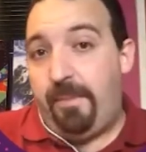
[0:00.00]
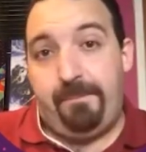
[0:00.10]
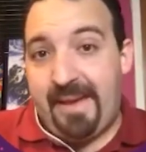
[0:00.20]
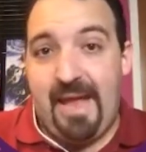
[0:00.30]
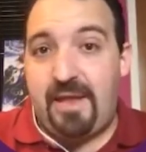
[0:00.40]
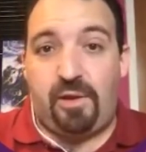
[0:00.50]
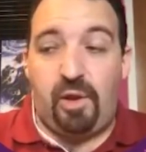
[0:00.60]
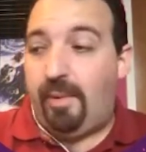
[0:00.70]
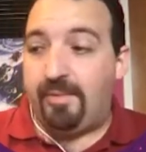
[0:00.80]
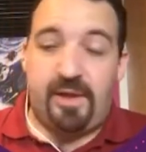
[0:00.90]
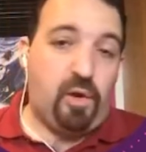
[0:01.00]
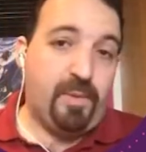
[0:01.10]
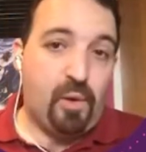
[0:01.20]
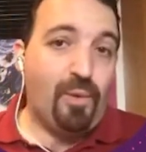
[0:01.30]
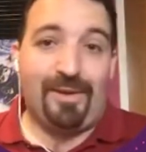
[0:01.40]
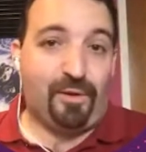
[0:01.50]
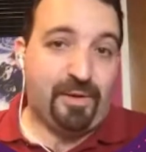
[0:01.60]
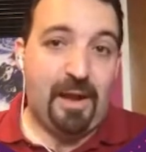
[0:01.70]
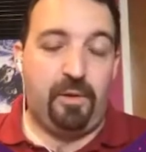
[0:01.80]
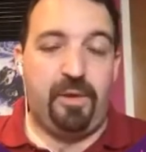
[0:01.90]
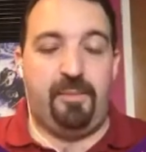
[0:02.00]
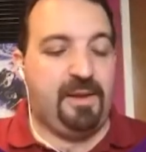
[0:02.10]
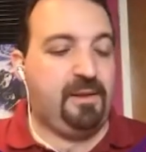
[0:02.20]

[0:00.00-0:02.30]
We're not going to